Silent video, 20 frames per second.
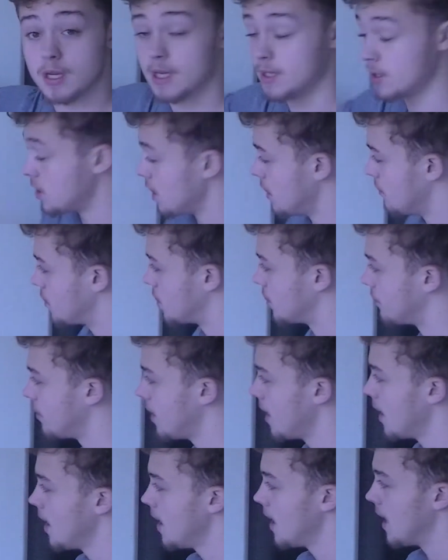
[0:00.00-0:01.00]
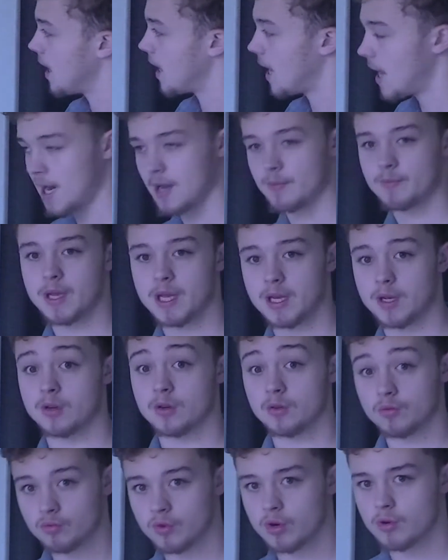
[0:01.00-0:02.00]
in terms of I being
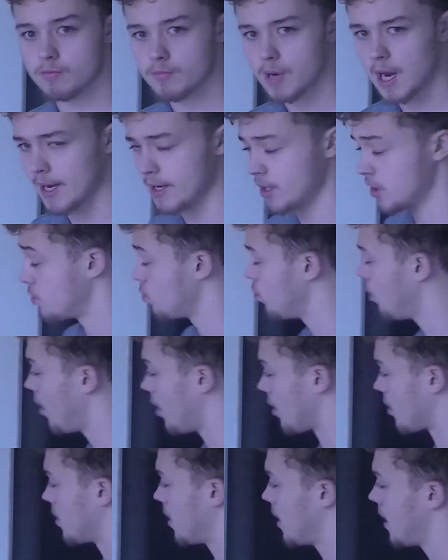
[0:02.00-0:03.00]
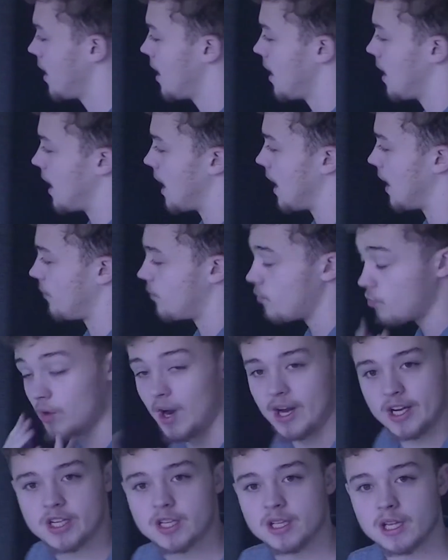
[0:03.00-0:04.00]
root minus 1 and
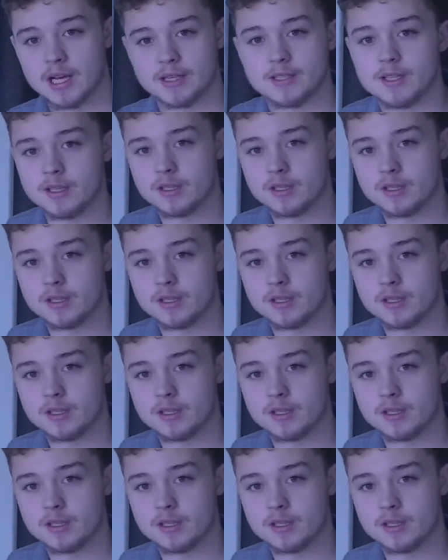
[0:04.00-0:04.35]
rationalised the